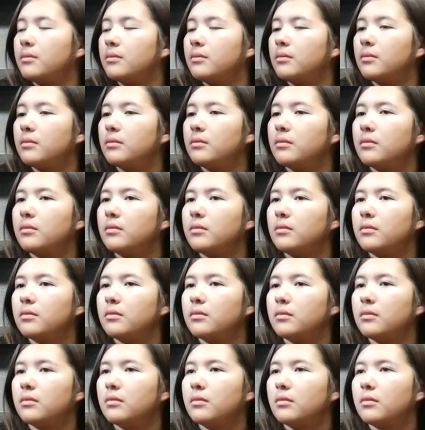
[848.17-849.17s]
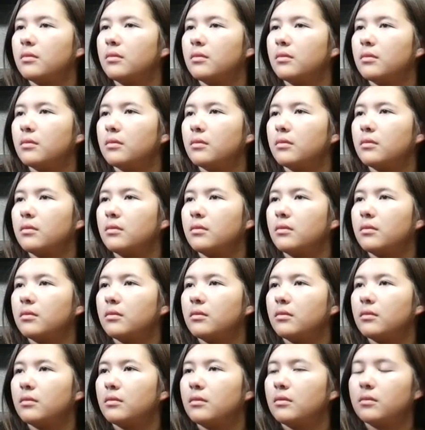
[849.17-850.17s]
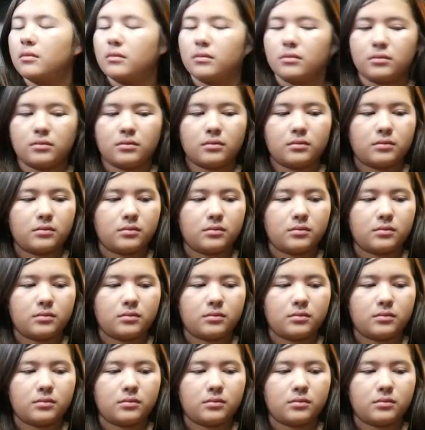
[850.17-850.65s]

(silent)